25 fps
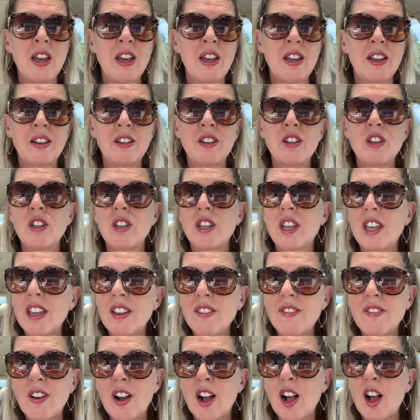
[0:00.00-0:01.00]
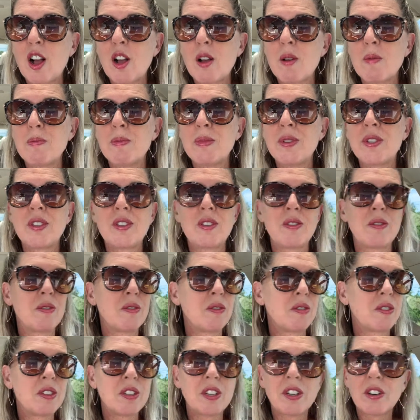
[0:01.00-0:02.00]
New key fobs,
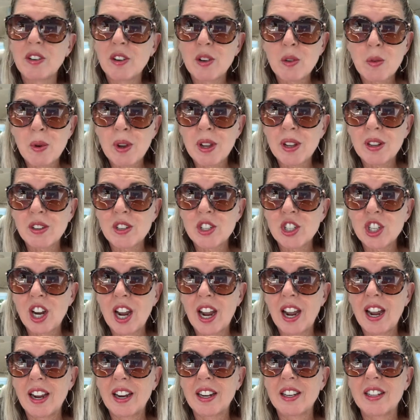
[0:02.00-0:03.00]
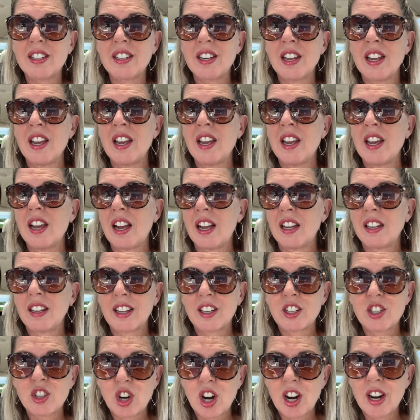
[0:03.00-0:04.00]
steering wheel checked,
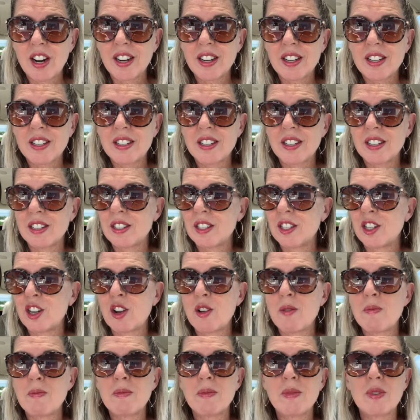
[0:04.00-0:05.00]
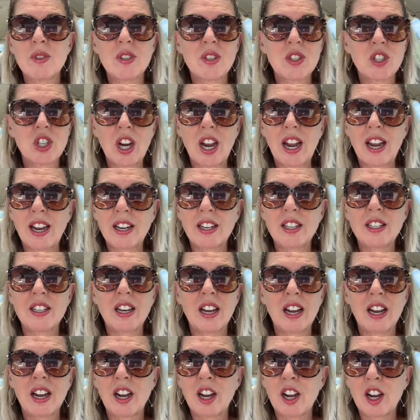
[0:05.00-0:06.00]
electronic systems checked,
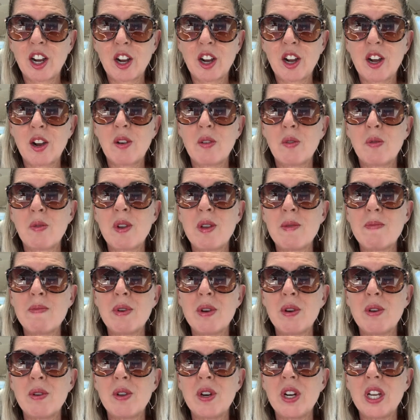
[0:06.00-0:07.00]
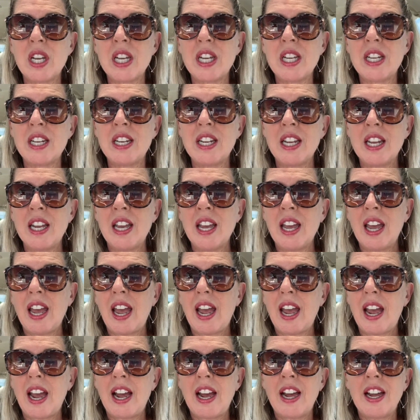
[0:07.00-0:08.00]
rebooted,
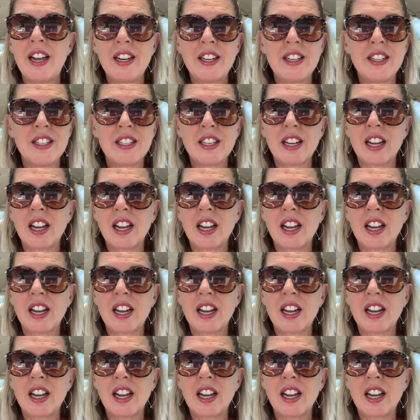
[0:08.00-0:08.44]
and